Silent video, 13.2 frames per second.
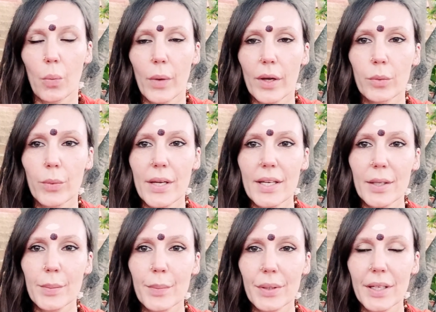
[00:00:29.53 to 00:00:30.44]
when we
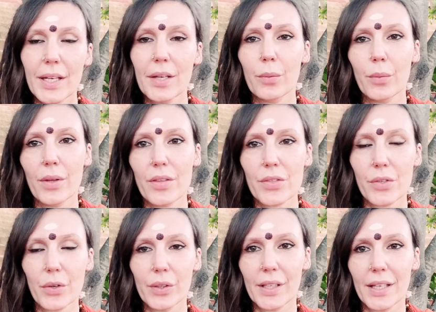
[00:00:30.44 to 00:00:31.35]
complete with
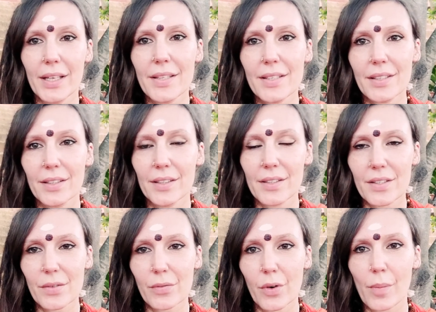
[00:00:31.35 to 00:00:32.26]
certain
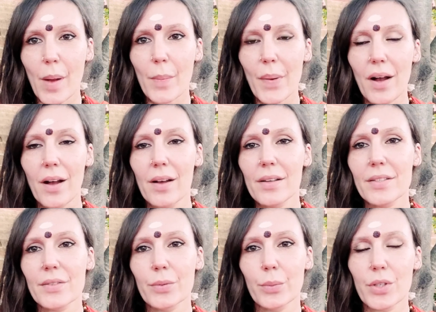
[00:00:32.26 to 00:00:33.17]
incidents from our
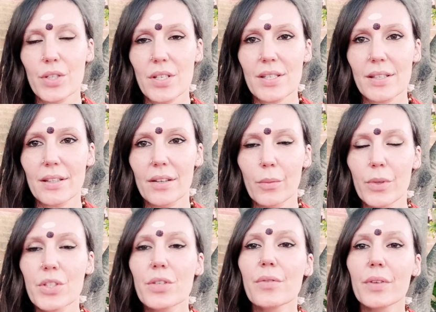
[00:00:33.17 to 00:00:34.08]
past, which
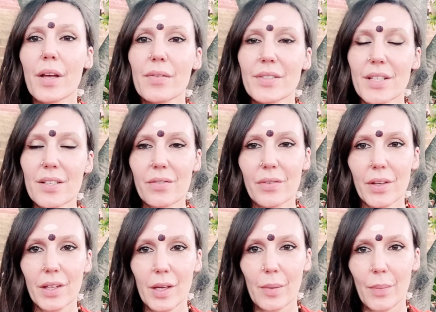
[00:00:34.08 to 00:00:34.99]
have left us
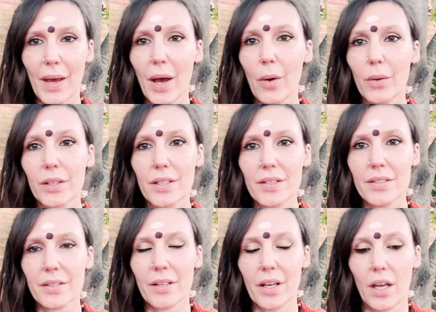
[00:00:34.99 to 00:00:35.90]
feeling powerless,
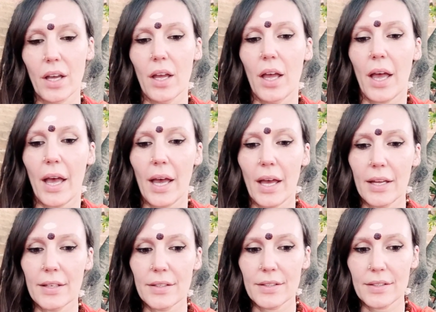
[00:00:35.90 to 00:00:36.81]

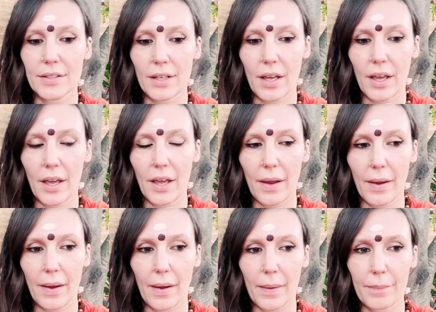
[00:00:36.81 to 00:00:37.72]
and
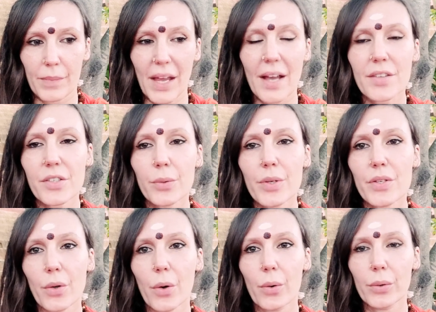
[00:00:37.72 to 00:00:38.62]
as a
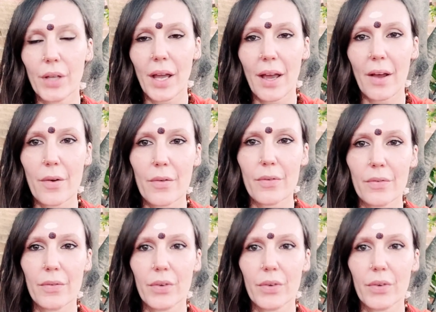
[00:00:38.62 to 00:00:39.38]
result have